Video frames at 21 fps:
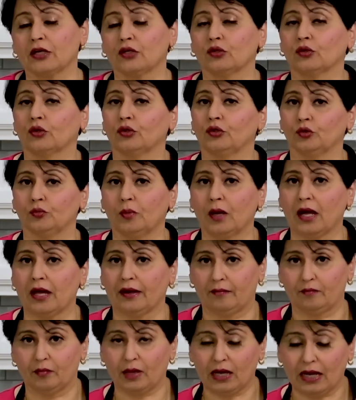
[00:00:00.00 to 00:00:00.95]
you could do pot
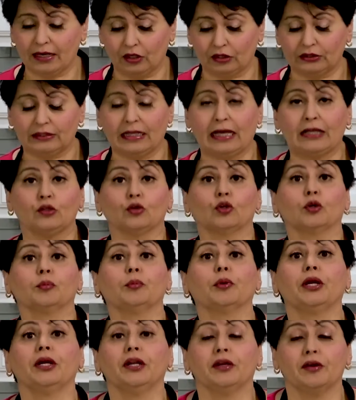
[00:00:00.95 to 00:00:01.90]
and pot on that, you could
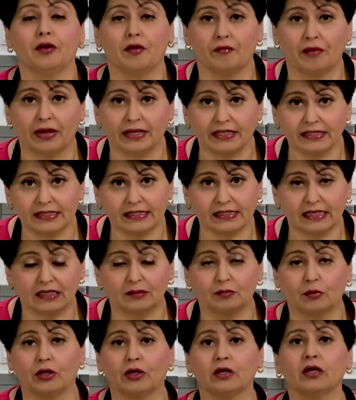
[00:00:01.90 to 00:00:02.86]
put it in a rice
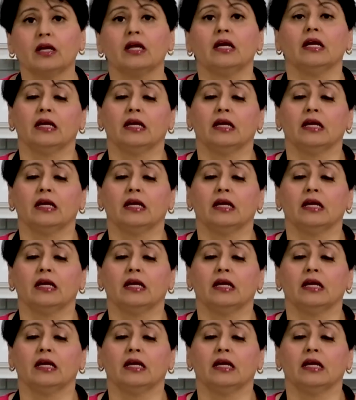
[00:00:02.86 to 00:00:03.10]
steamer,